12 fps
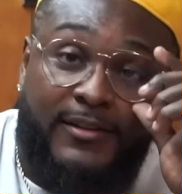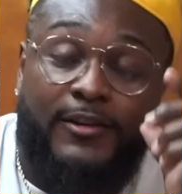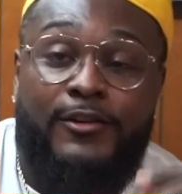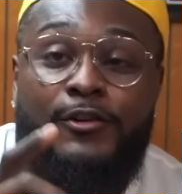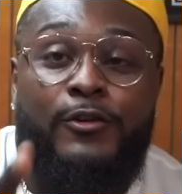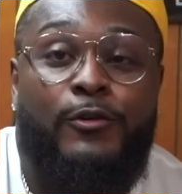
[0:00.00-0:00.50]
the
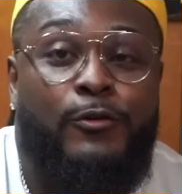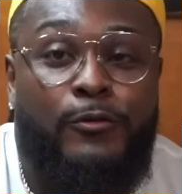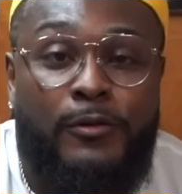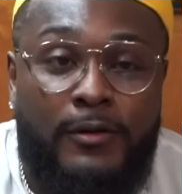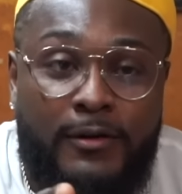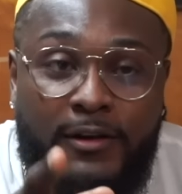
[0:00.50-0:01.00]

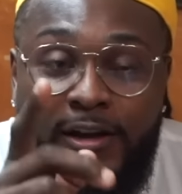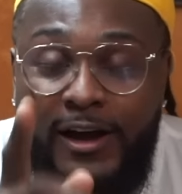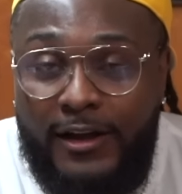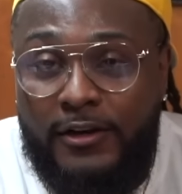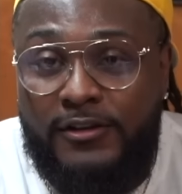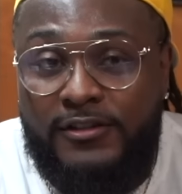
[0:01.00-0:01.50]
new
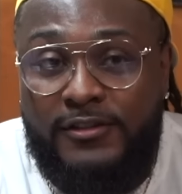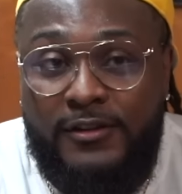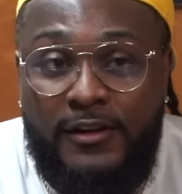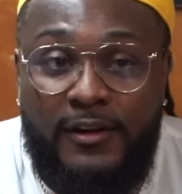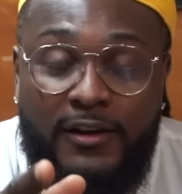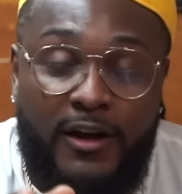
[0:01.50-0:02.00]
colors
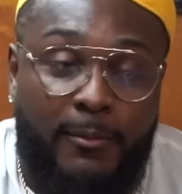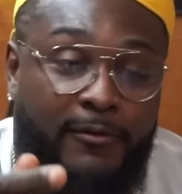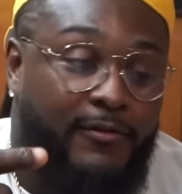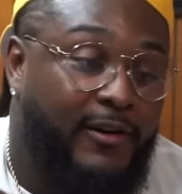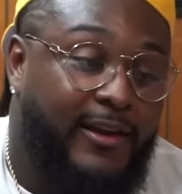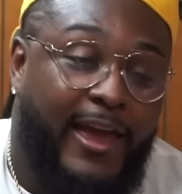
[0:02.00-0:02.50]
coming
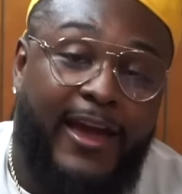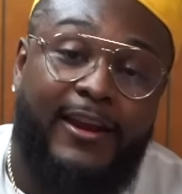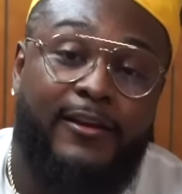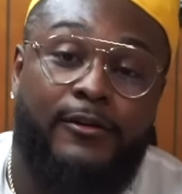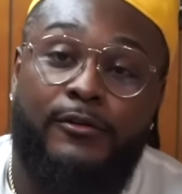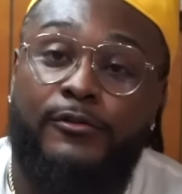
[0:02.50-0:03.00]
for the
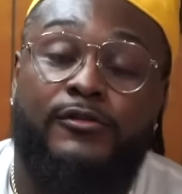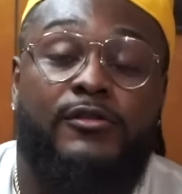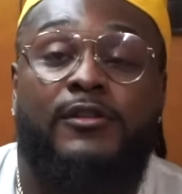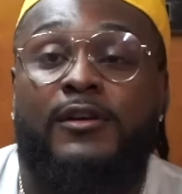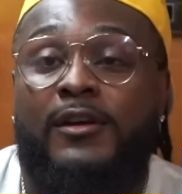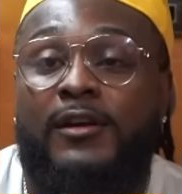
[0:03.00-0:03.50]
KDUs
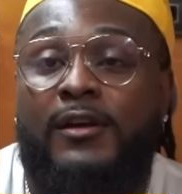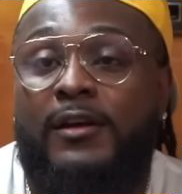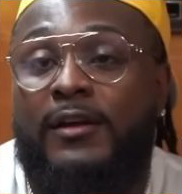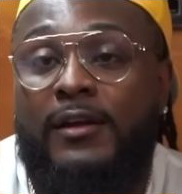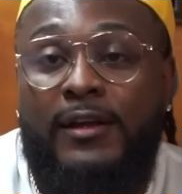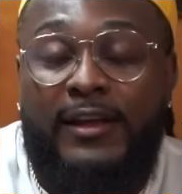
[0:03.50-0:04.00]

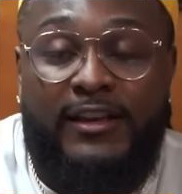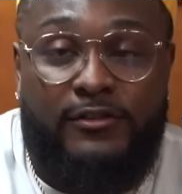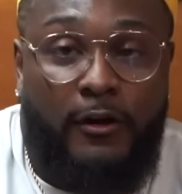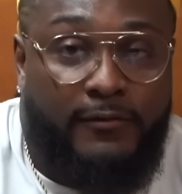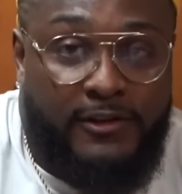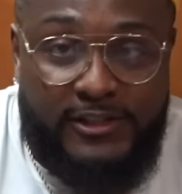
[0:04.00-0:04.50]
is
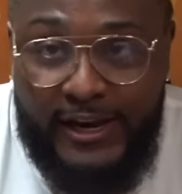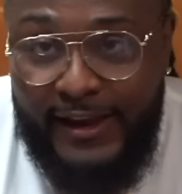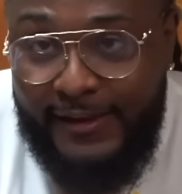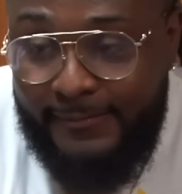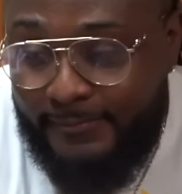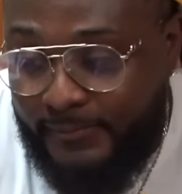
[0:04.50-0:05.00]
off the chain.